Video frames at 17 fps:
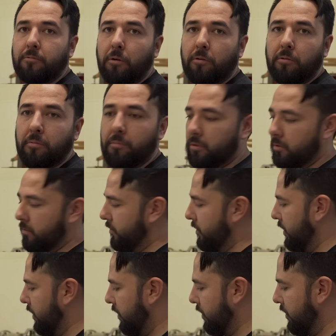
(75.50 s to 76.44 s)
we're
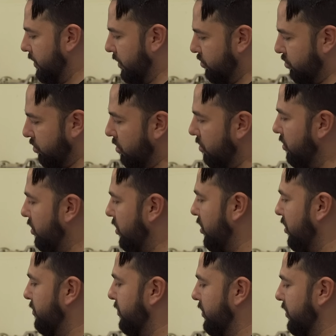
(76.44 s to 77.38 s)
removing control
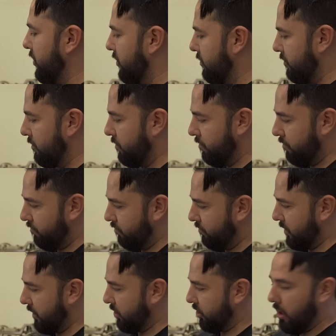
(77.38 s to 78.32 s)
arms,
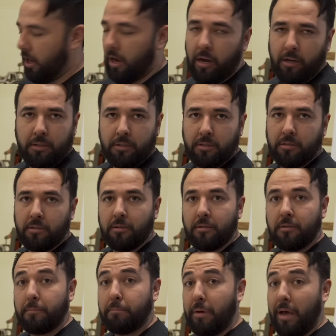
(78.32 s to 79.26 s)
the shocks,
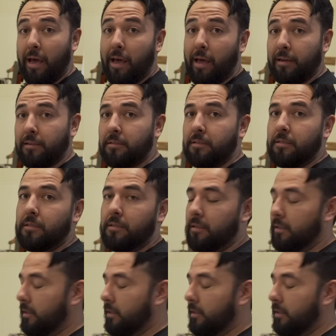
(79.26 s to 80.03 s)
bags,